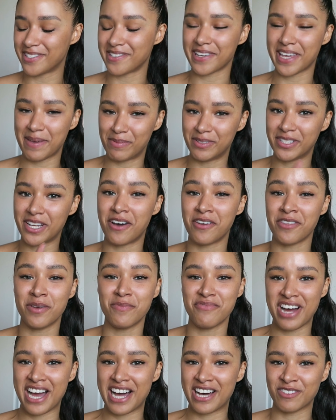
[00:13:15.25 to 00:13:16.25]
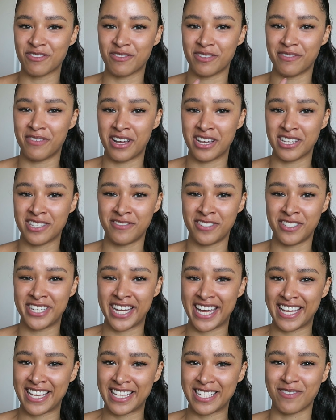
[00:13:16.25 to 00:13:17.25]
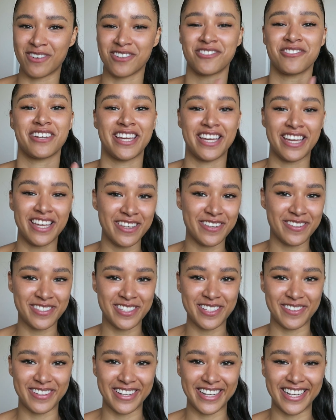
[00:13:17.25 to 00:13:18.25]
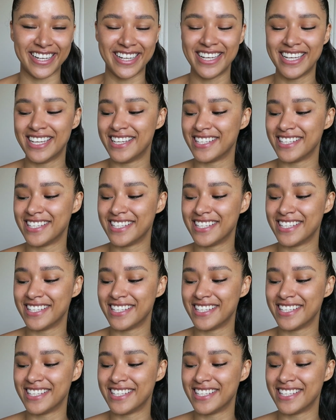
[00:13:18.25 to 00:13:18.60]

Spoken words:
So keep an eye on your brows for the first few days whilst you're getting used to it.